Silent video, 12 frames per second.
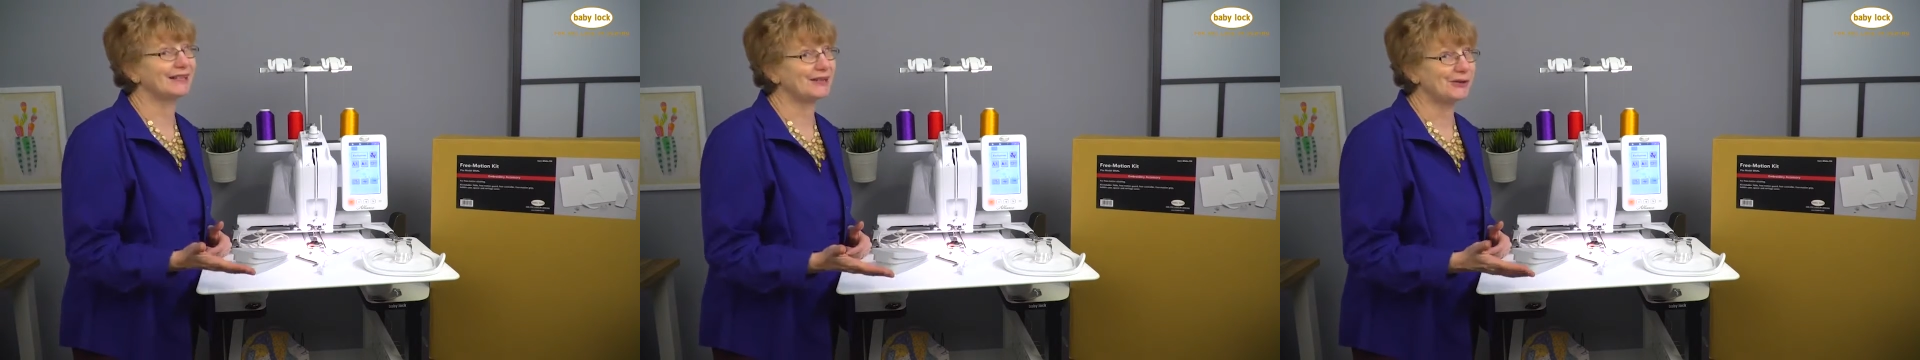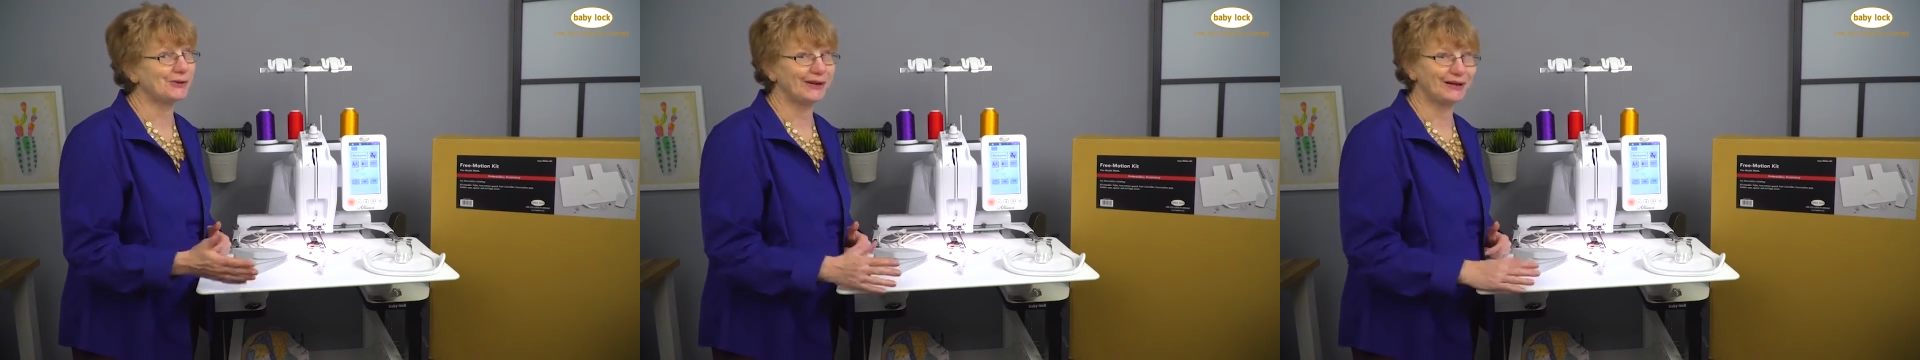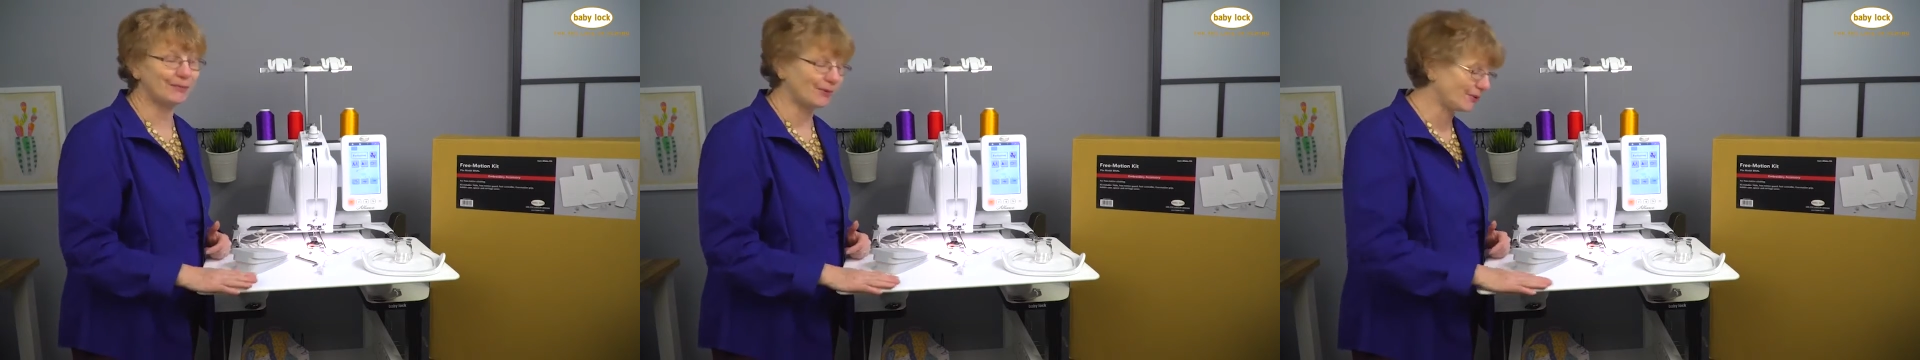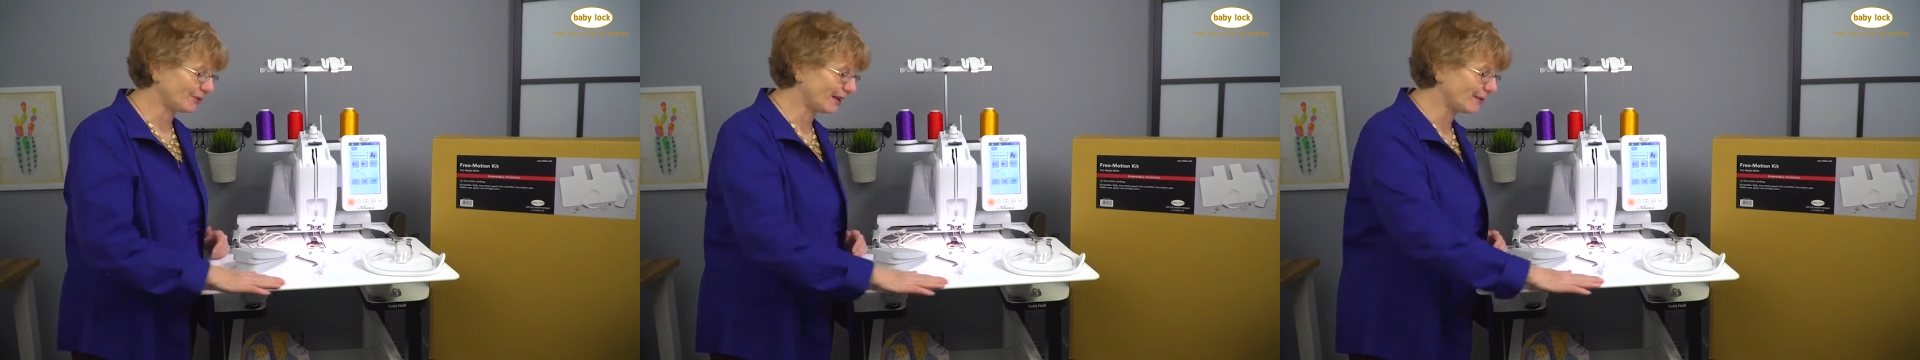
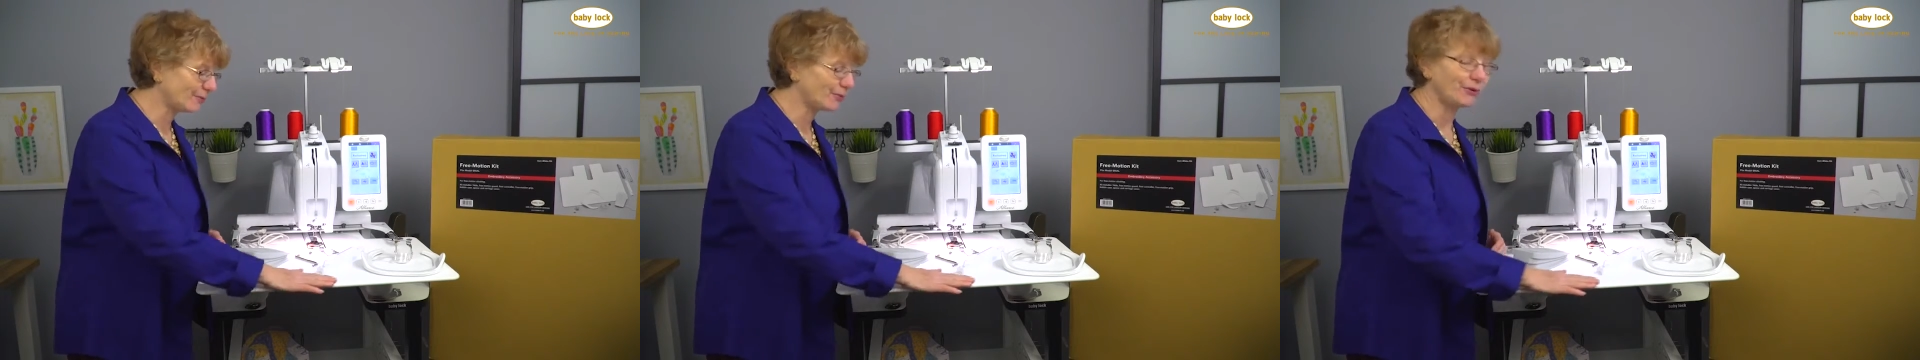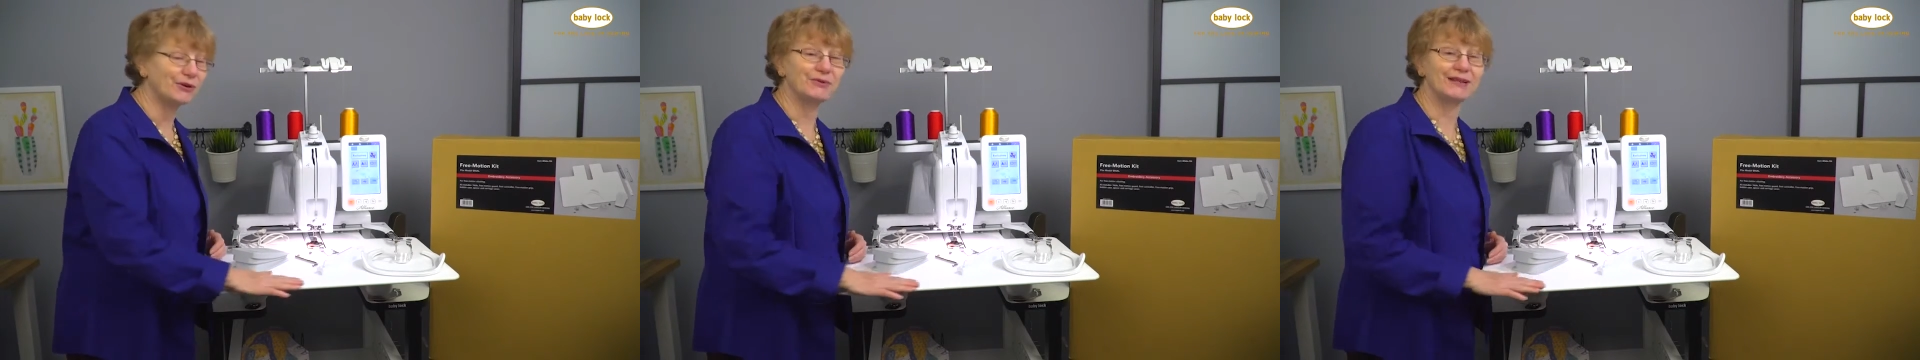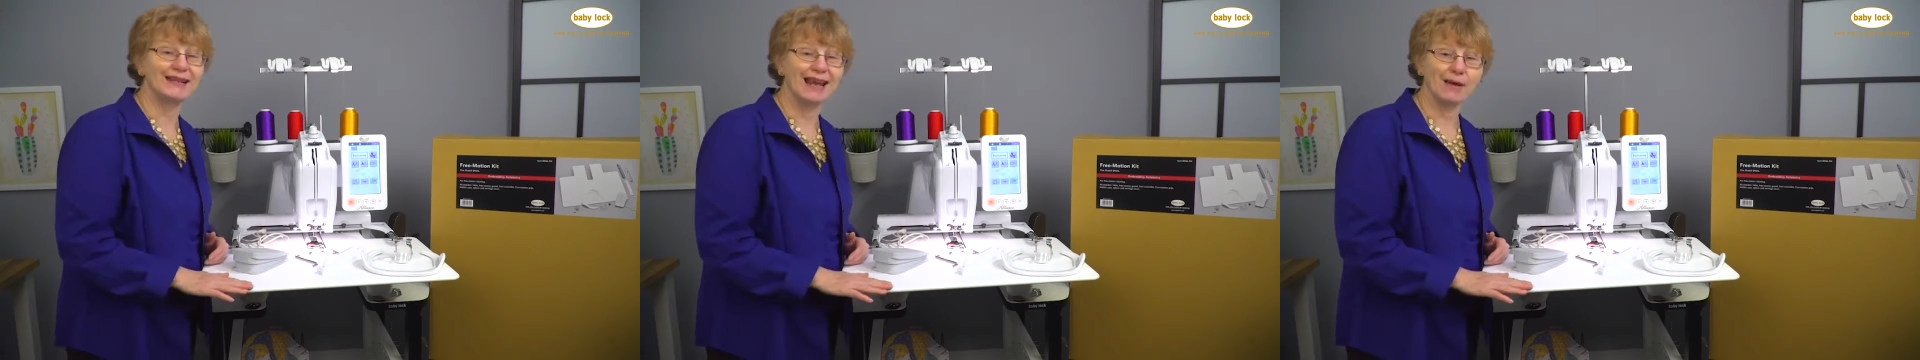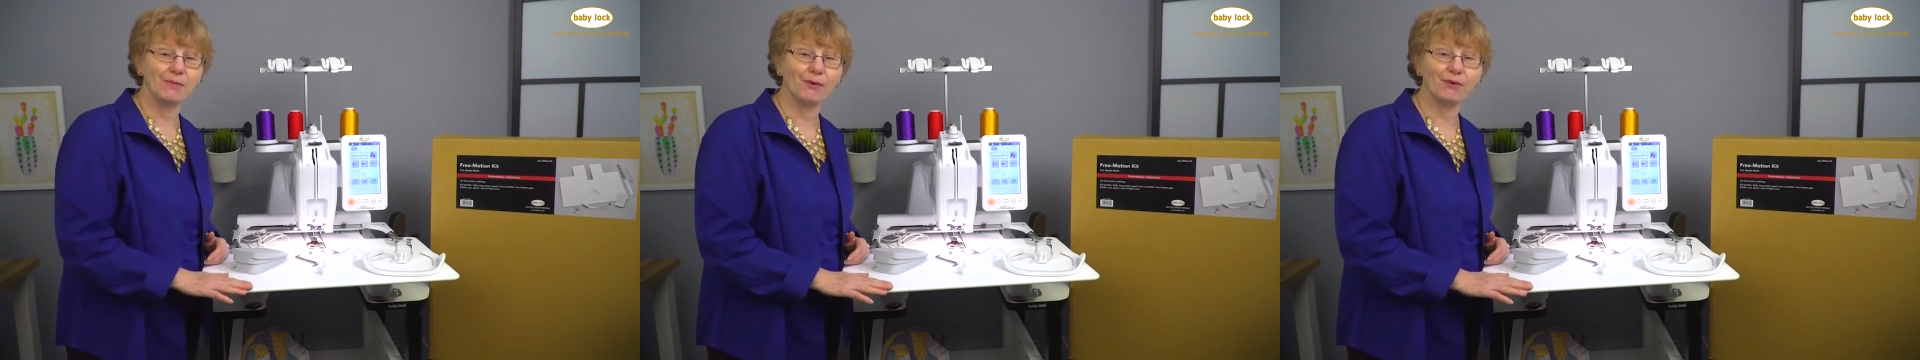incredible embroidery
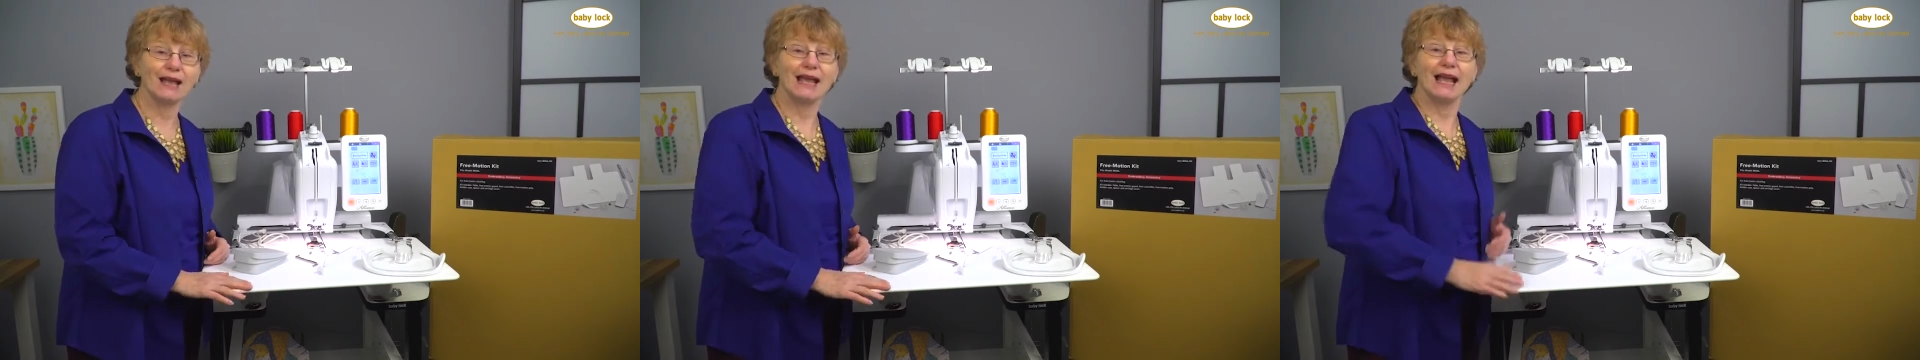table.